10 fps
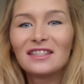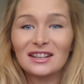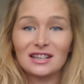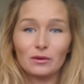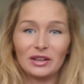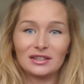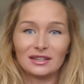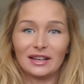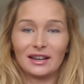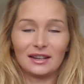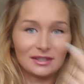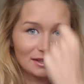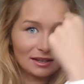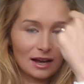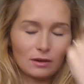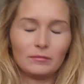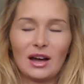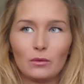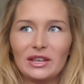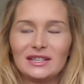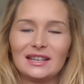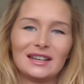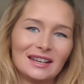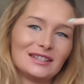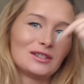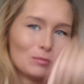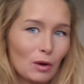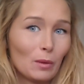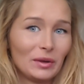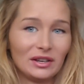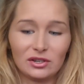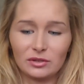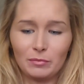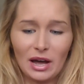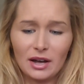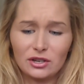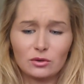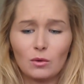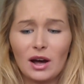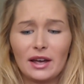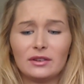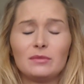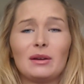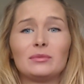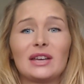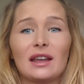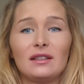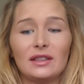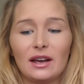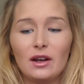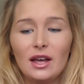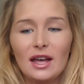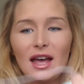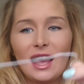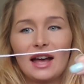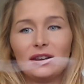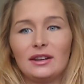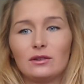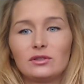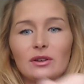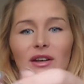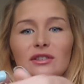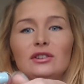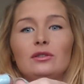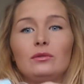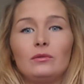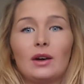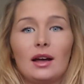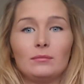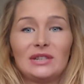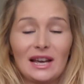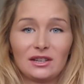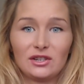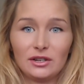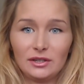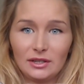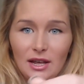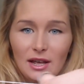That's how easy it is to pop it just behind your wire to be able to get in there. And it also has 2 textures.